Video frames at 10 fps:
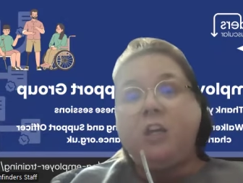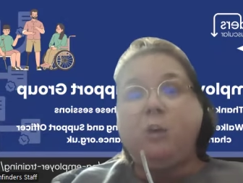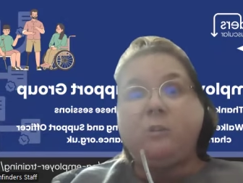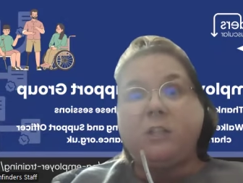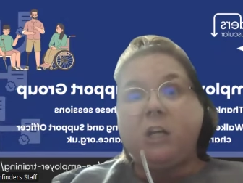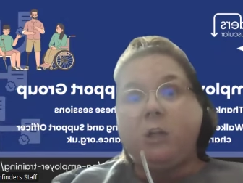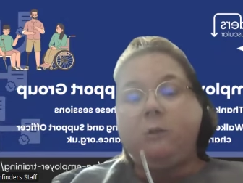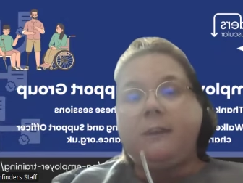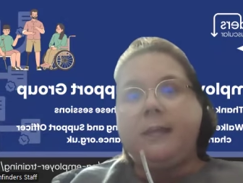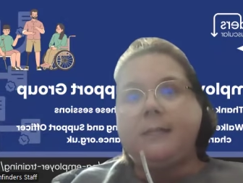You would
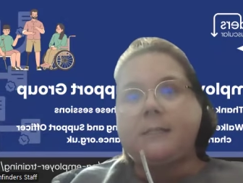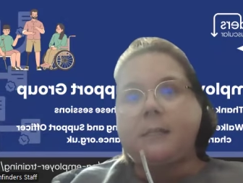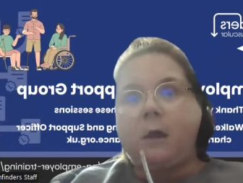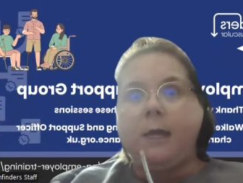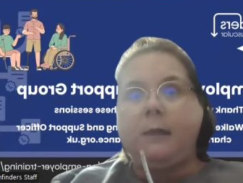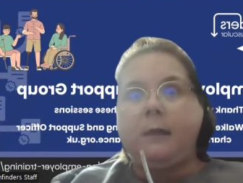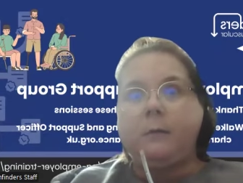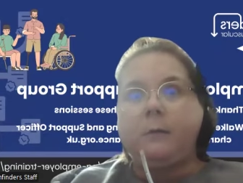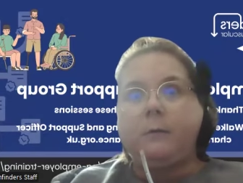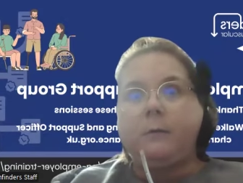include things like
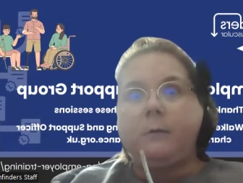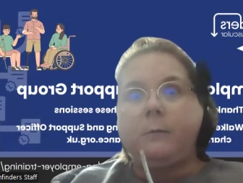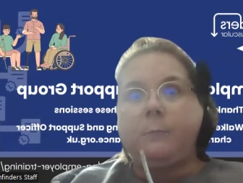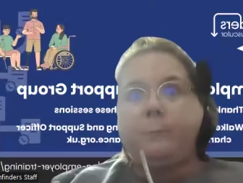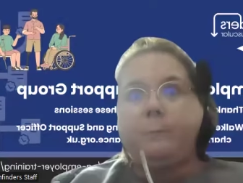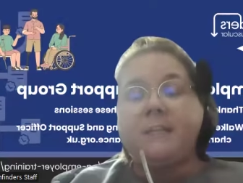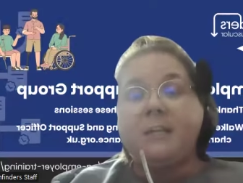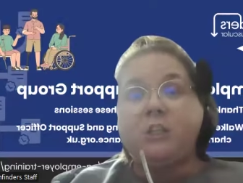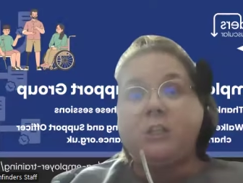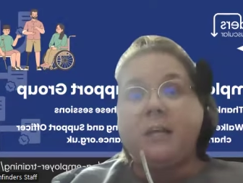
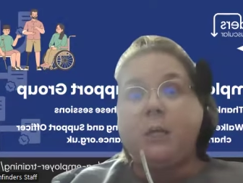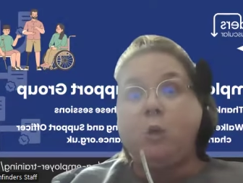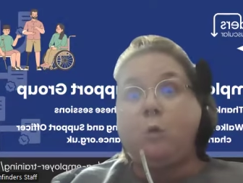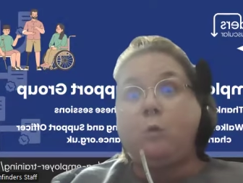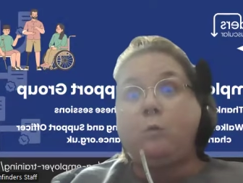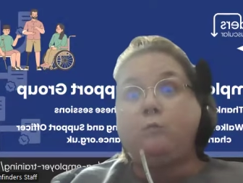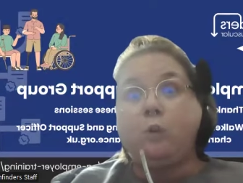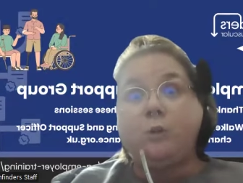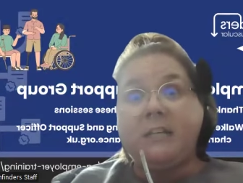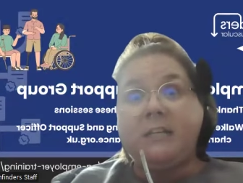potentially your
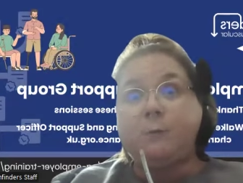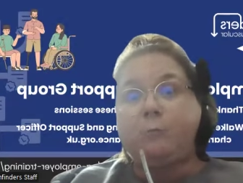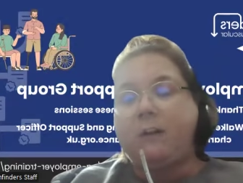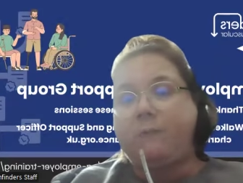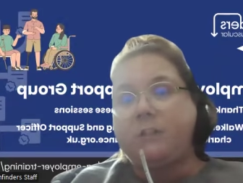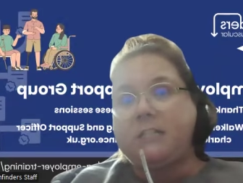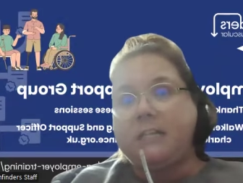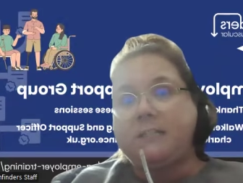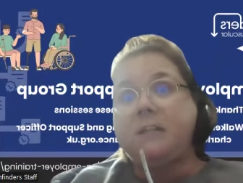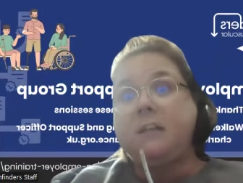routines and
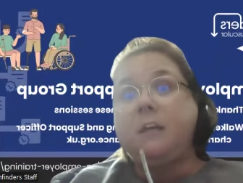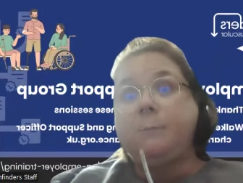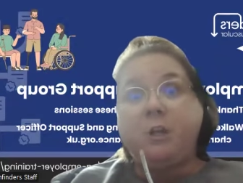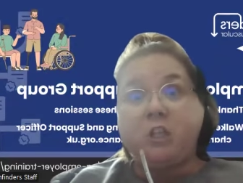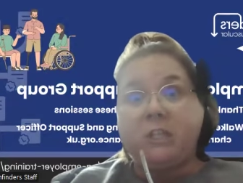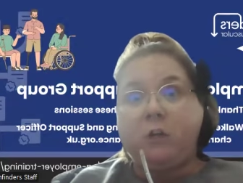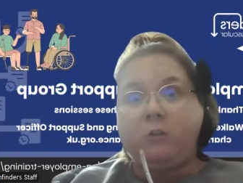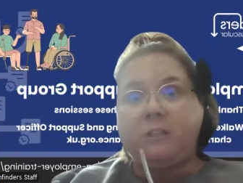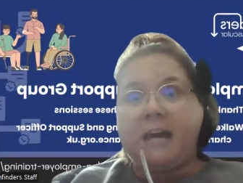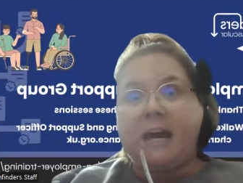preferences, emergency
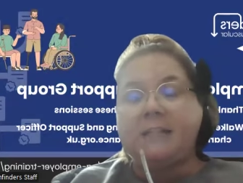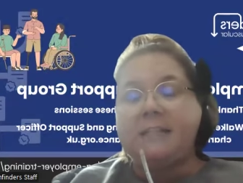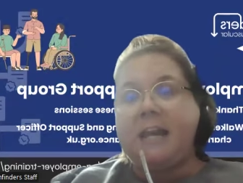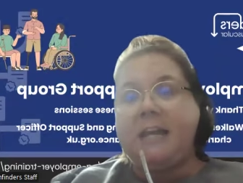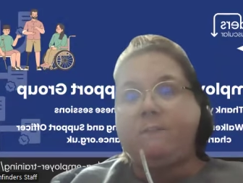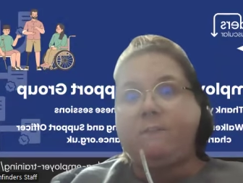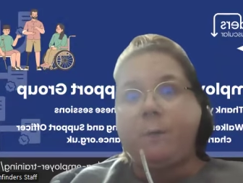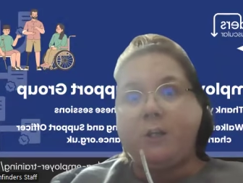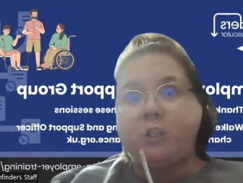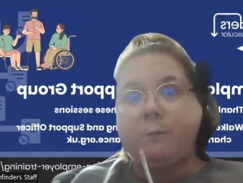contacts, any
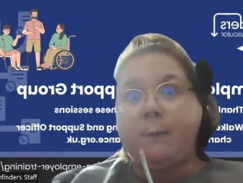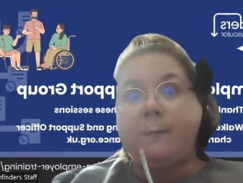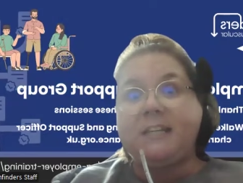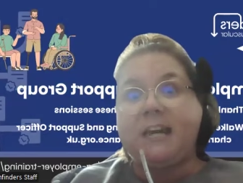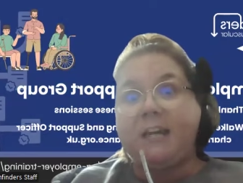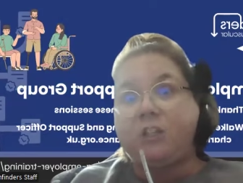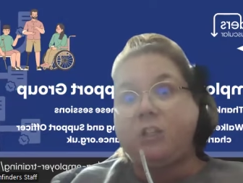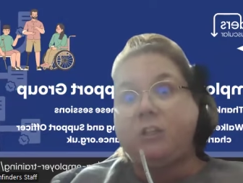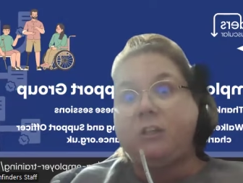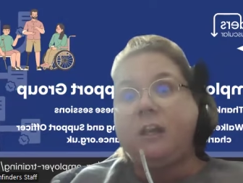information about
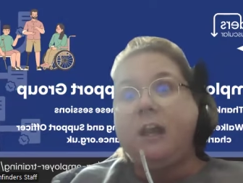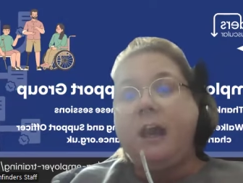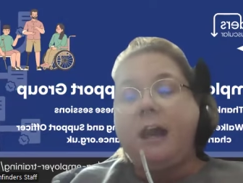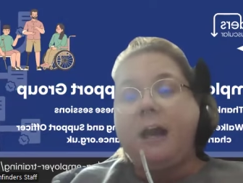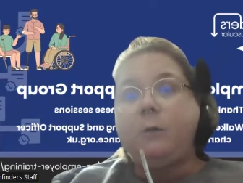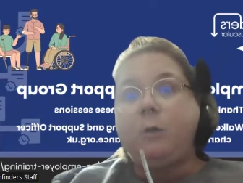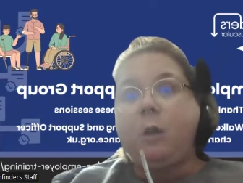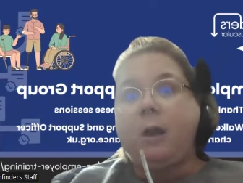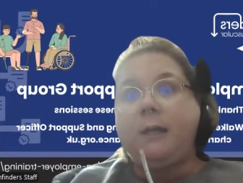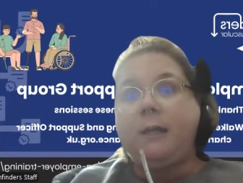medication, how you
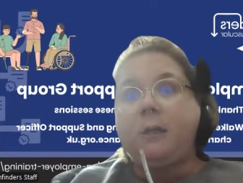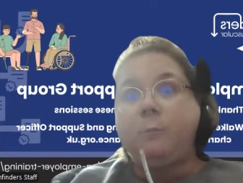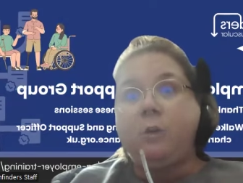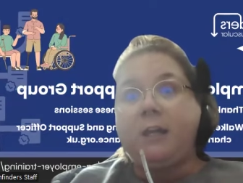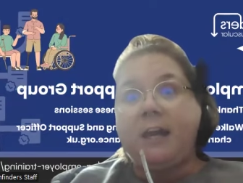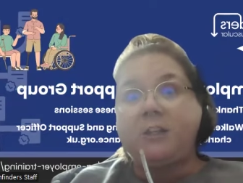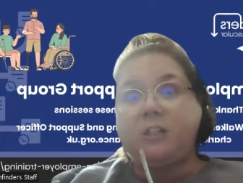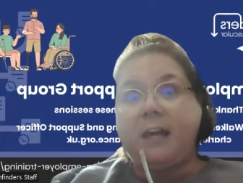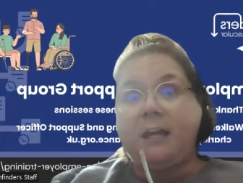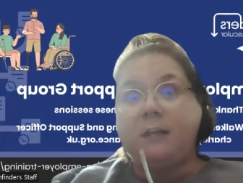like
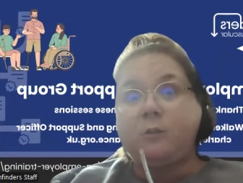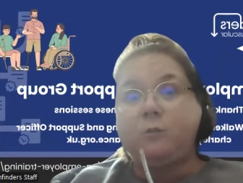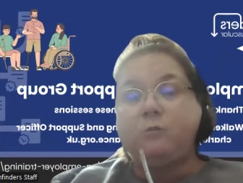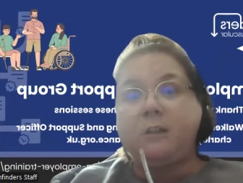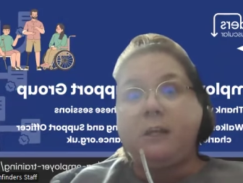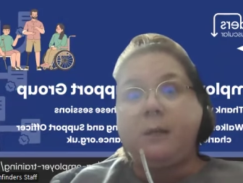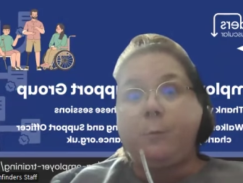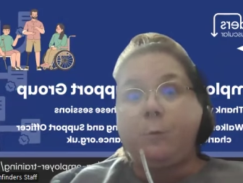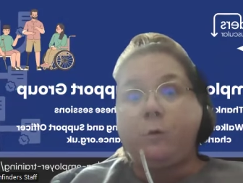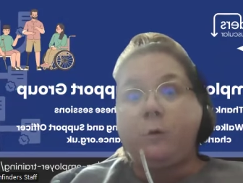communication handled,
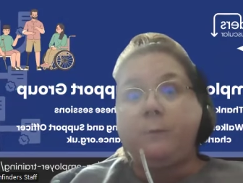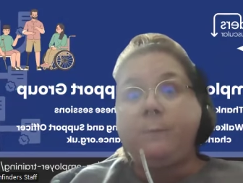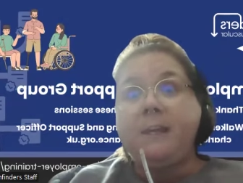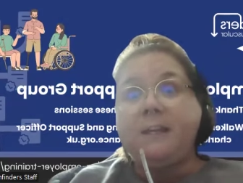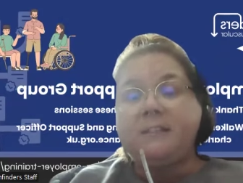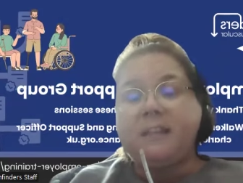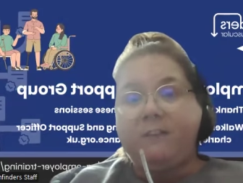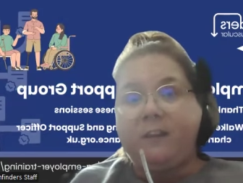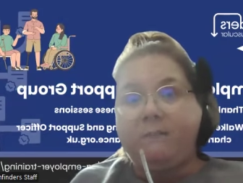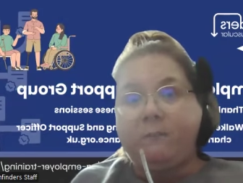important
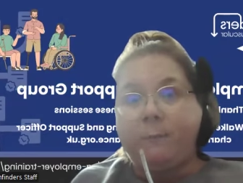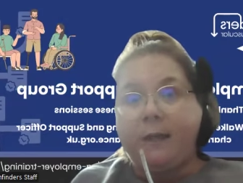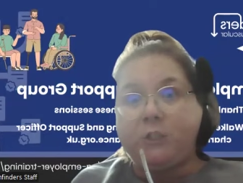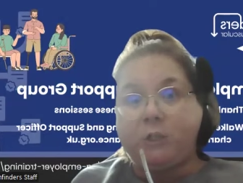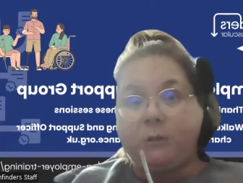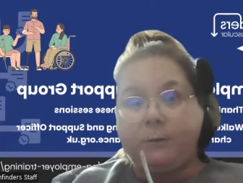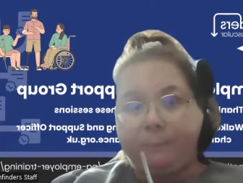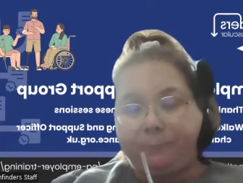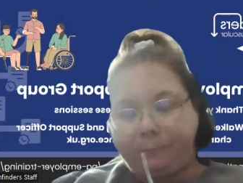safety information.